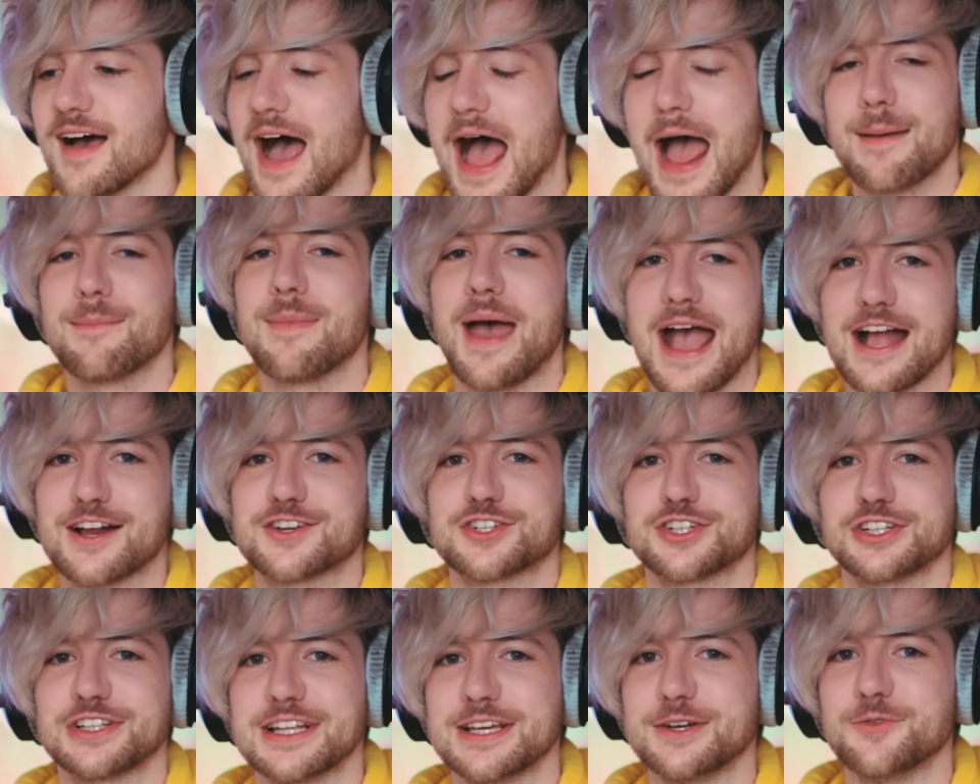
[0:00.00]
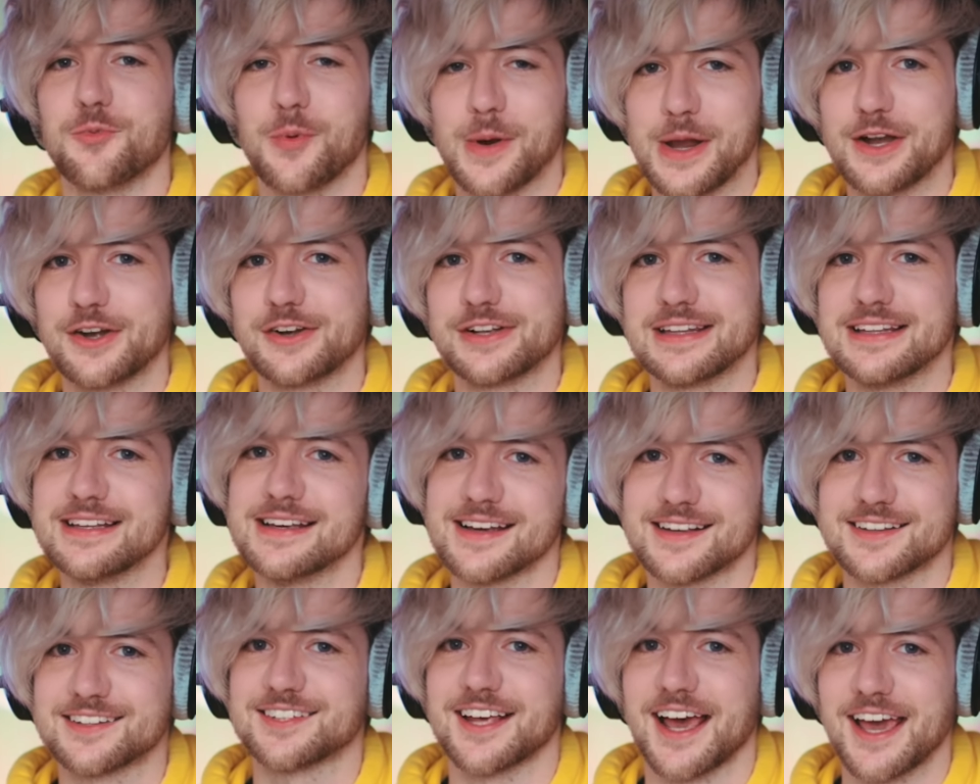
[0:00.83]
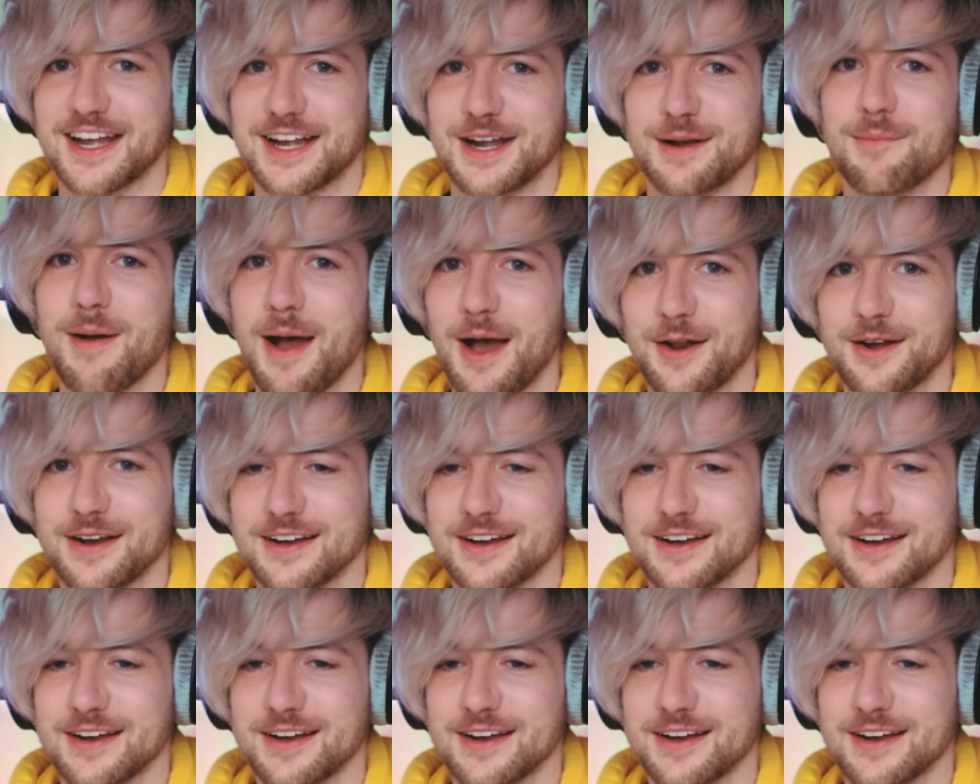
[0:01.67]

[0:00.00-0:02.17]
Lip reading: I'm actually weirdly excited about